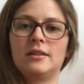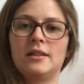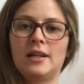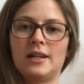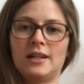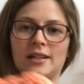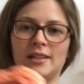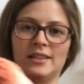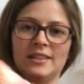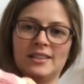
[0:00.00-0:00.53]

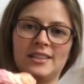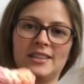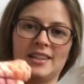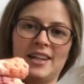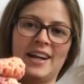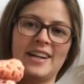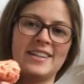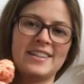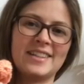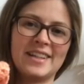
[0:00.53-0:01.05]
And
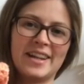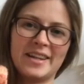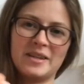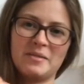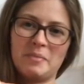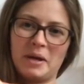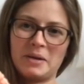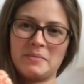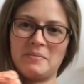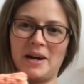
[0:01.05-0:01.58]
I just like the
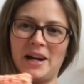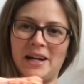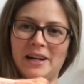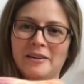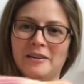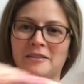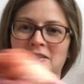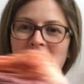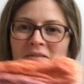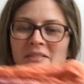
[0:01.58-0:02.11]
big
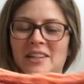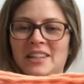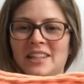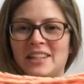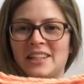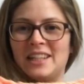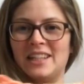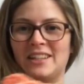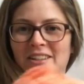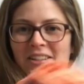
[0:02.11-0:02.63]
pile of them. I
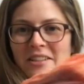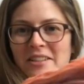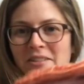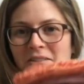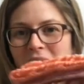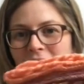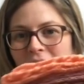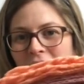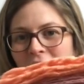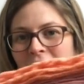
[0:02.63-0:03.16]
think they look so
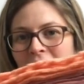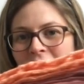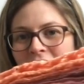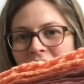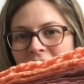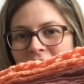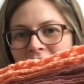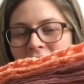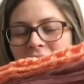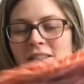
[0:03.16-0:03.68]
cool.
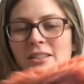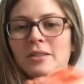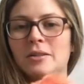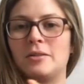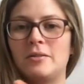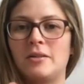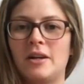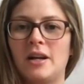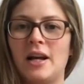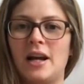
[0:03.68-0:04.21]

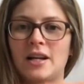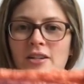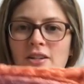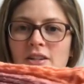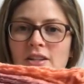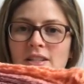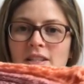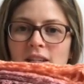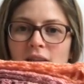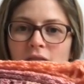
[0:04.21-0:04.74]
So as you
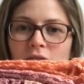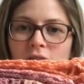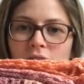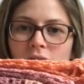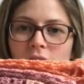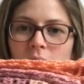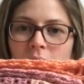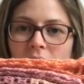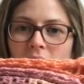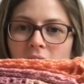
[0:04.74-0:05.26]
can see, I've got
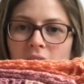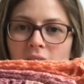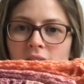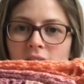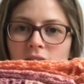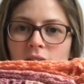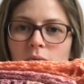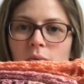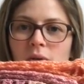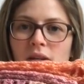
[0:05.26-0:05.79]
some
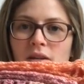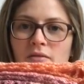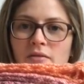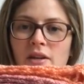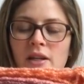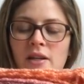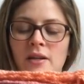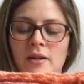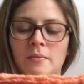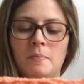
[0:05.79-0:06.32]
ends to weave
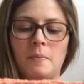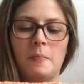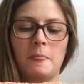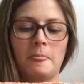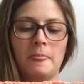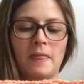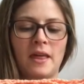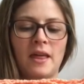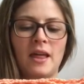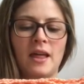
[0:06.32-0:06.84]
in.
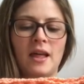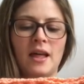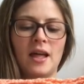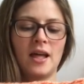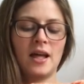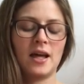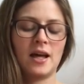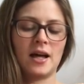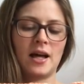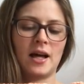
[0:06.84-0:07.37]

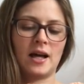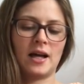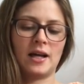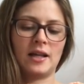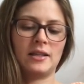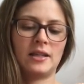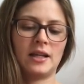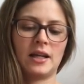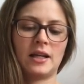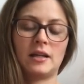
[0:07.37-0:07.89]

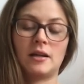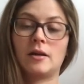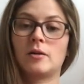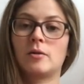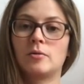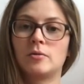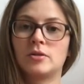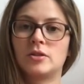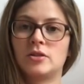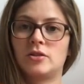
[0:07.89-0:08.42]
And then I'm
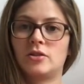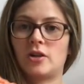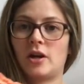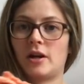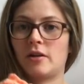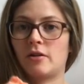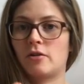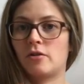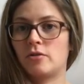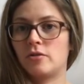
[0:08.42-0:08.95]
going to
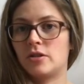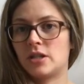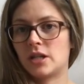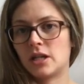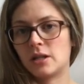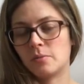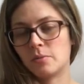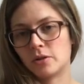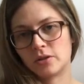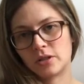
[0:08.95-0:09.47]
try and crochet
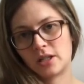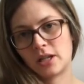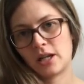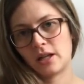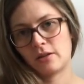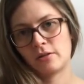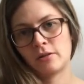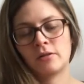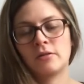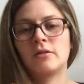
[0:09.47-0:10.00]
them all
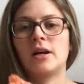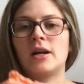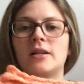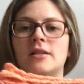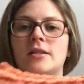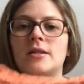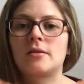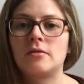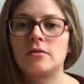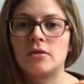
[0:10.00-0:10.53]
together.
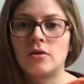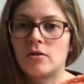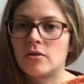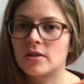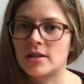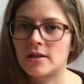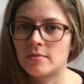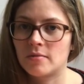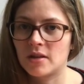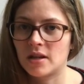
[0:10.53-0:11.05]
That's not
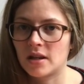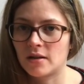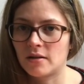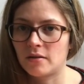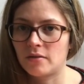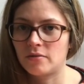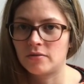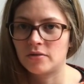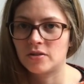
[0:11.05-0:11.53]
something I've